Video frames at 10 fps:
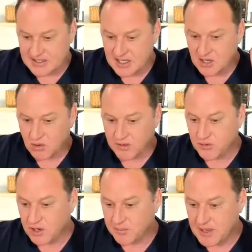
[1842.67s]
or if you
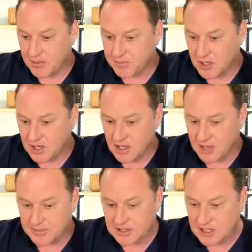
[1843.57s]
want to be able to put
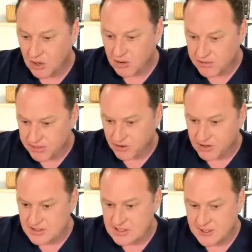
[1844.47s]
up lower
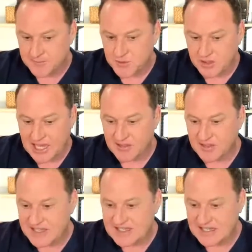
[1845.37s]
thirds, okay,
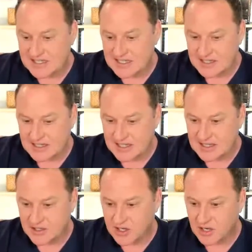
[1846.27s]
this is,
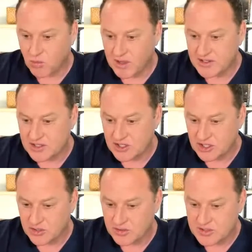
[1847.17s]
you're going to want to
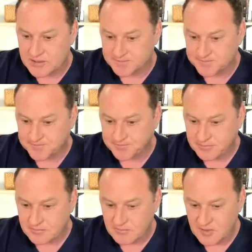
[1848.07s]
use
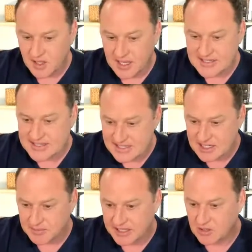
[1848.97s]
a
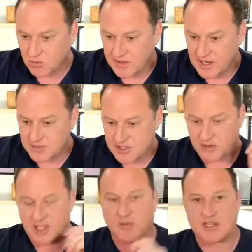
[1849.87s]
system like the one that I'm showing
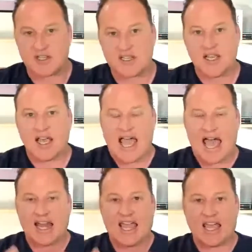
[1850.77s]
you, which is
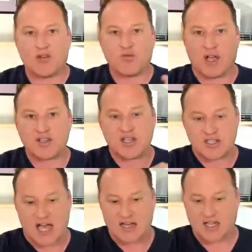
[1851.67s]
at
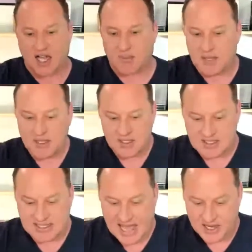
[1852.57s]

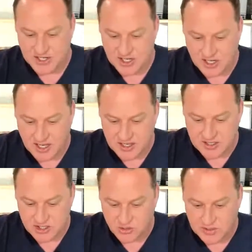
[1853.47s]

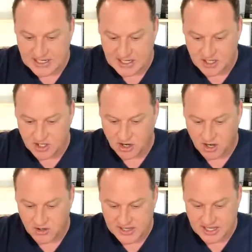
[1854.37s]
edrush.com/ScreenYard.
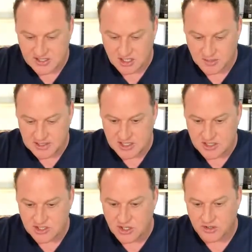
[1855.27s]
Okay, so let me just
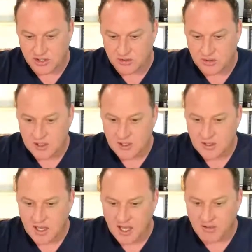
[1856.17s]
show you
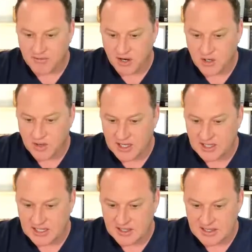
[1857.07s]
very
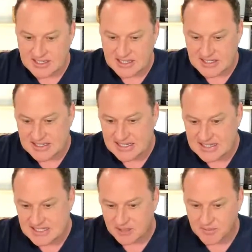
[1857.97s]
quickly this
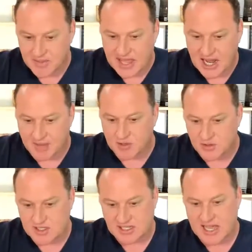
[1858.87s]
system that I'm
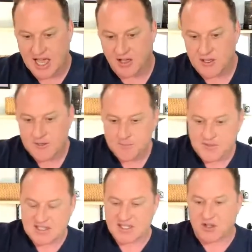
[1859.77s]
using. Now,
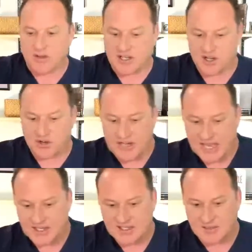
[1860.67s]
this is going to create some